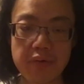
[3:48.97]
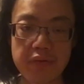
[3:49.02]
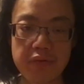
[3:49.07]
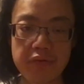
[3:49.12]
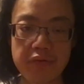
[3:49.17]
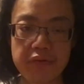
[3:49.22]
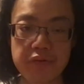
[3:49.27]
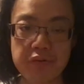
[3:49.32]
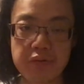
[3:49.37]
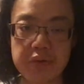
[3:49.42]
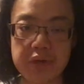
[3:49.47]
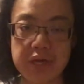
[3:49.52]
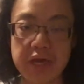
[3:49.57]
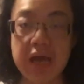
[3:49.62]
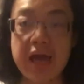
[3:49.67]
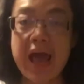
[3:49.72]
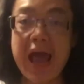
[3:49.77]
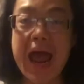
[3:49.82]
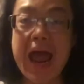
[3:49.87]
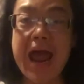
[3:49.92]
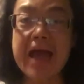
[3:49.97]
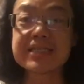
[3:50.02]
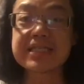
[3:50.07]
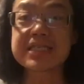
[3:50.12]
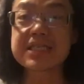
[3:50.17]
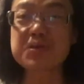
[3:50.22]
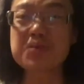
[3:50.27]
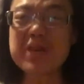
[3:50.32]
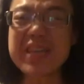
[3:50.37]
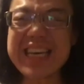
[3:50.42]
3. And
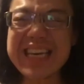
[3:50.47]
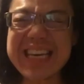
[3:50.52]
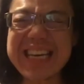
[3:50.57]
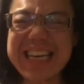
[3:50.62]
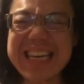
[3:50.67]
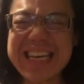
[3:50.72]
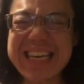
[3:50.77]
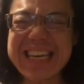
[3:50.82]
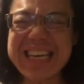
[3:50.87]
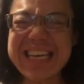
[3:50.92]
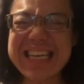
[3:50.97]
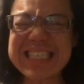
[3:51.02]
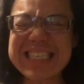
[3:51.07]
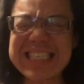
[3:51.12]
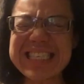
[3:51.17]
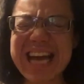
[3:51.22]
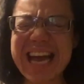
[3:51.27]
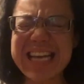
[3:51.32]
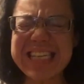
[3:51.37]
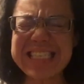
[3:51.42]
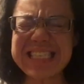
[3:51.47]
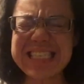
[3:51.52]
squeeze. Tight,